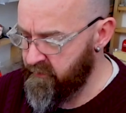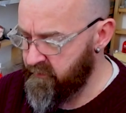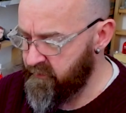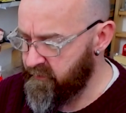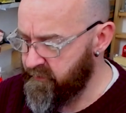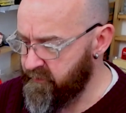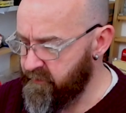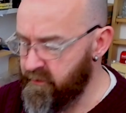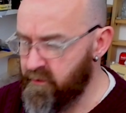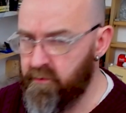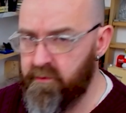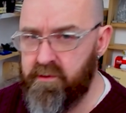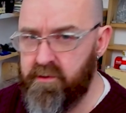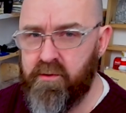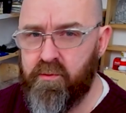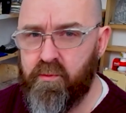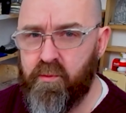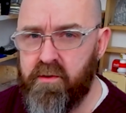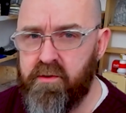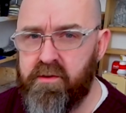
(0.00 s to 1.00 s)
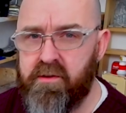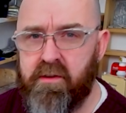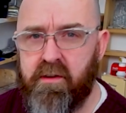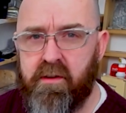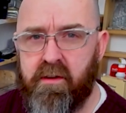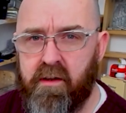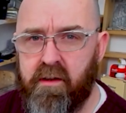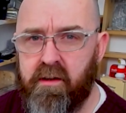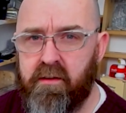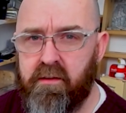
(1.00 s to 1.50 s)
and I know there's some ones that are
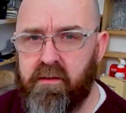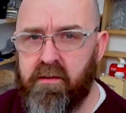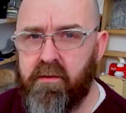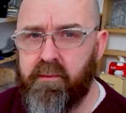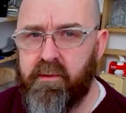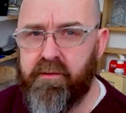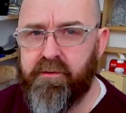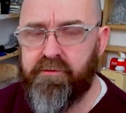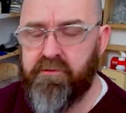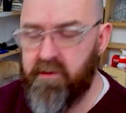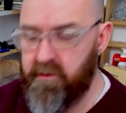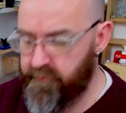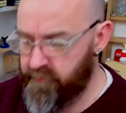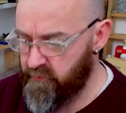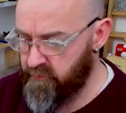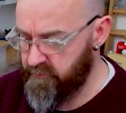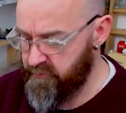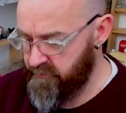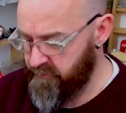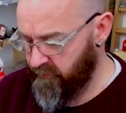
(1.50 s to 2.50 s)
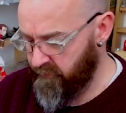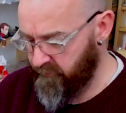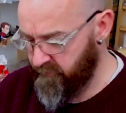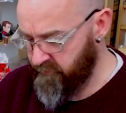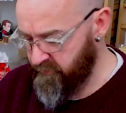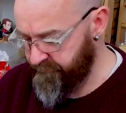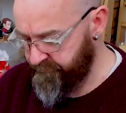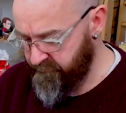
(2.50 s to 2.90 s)
like, you know, I mean, $300-400.